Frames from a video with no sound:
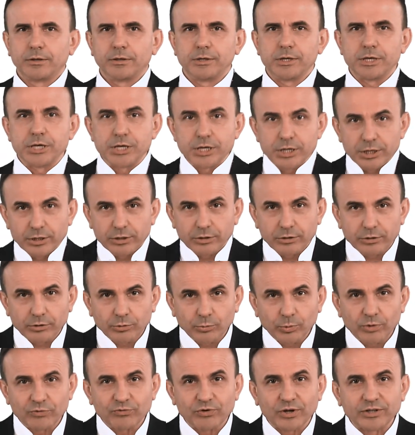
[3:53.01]
Here
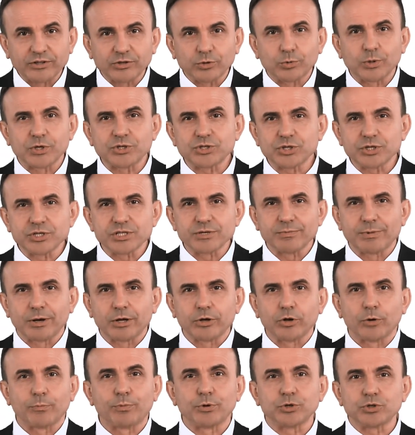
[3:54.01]
we find the questions
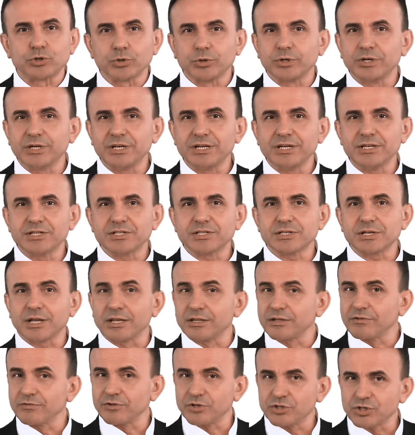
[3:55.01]
about opportunities
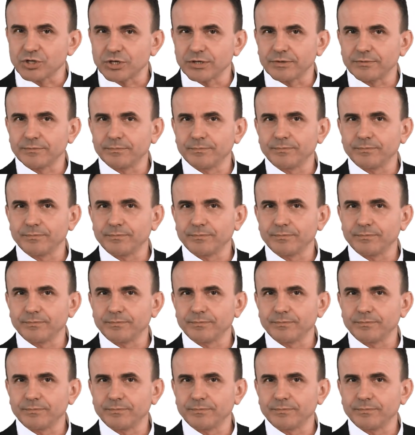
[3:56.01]
and the vision.